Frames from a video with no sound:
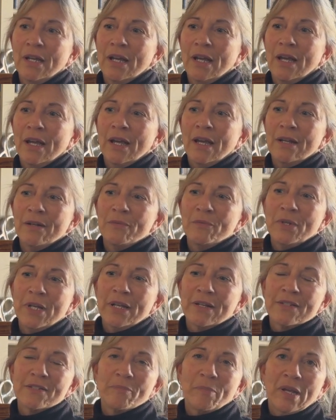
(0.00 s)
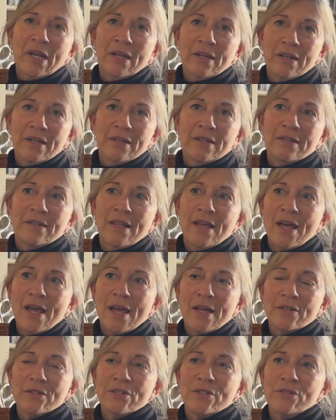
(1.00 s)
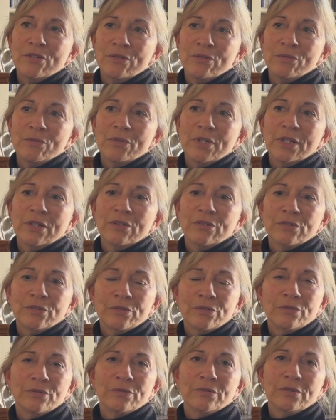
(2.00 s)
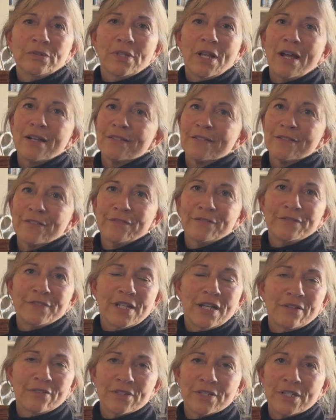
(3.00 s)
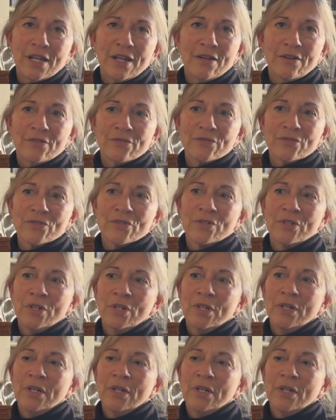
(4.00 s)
And we expanded that to include lots of downtowns